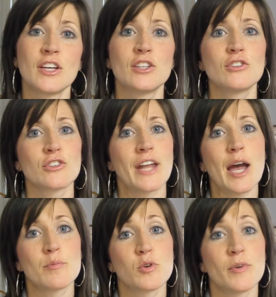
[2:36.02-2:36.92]
you learn
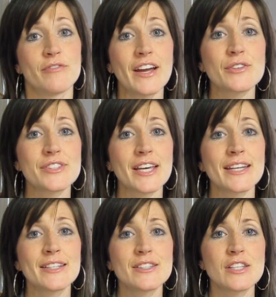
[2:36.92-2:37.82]
abnormal vital
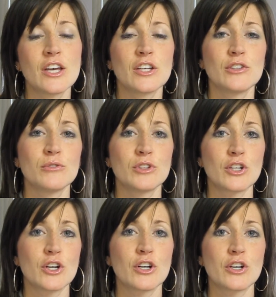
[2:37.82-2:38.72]
signs, you
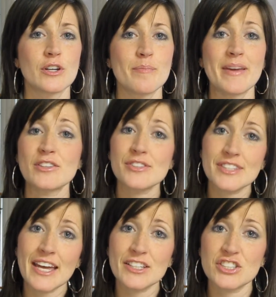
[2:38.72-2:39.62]
learn mental
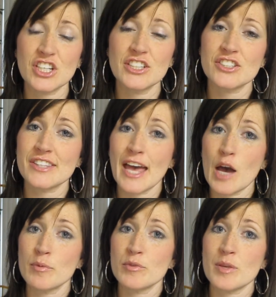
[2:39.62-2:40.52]
status changes that
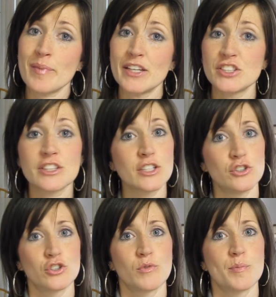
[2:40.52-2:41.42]
happen with the patient that
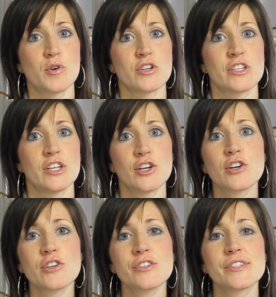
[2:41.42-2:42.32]
you should report to the
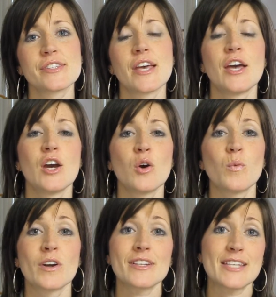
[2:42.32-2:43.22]
nurse,
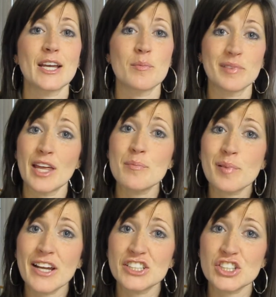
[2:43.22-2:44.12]
where to take a blood
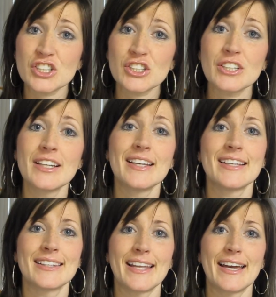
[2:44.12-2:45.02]
pressure,
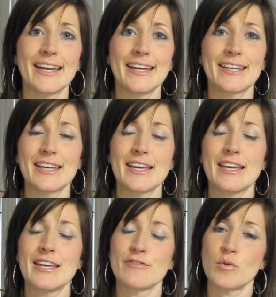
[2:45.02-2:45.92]
like
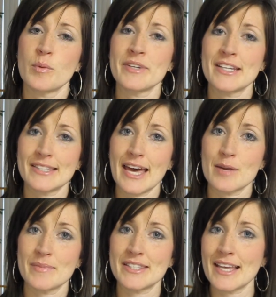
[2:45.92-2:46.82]
if a woman has
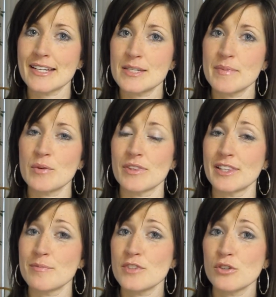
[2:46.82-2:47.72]
had a mastectomy with
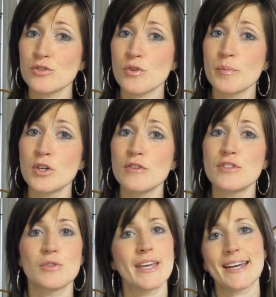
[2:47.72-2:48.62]
lymph nodes
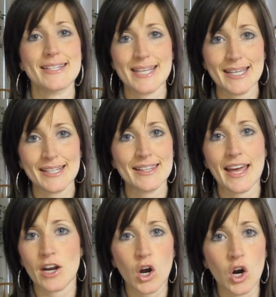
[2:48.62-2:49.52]
removed, you can't take it in
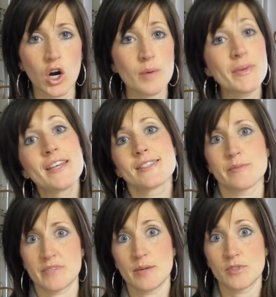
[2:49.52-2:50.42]
that arm.
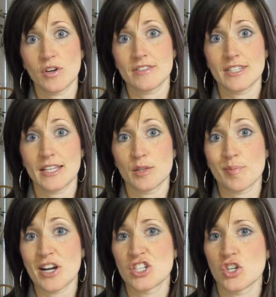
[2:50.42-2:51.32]
Sometimes you have to take the
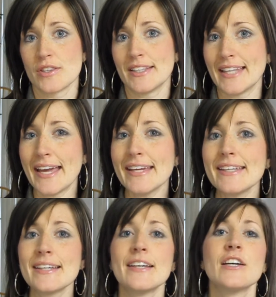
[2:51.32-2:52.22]
pressure in the
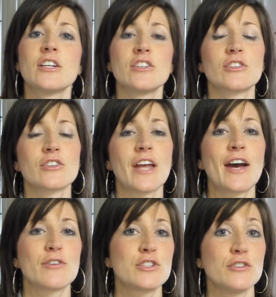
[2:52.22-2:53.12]
leg. You learn
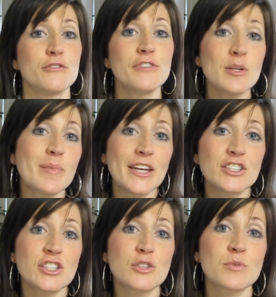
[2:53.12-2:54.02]
how to feed
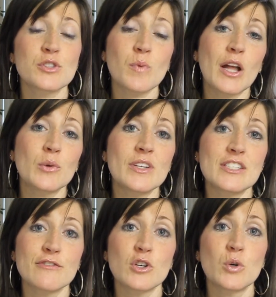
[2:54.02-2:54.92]
patients with swallowing
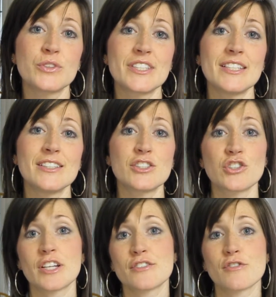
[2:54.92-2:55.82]
difficulties,
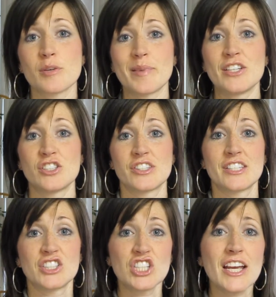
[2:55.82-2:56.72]
transferring patients
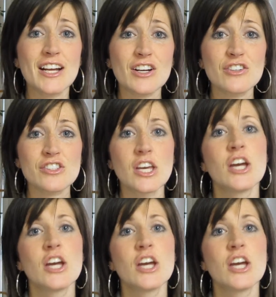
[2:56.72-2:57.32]
to chairs,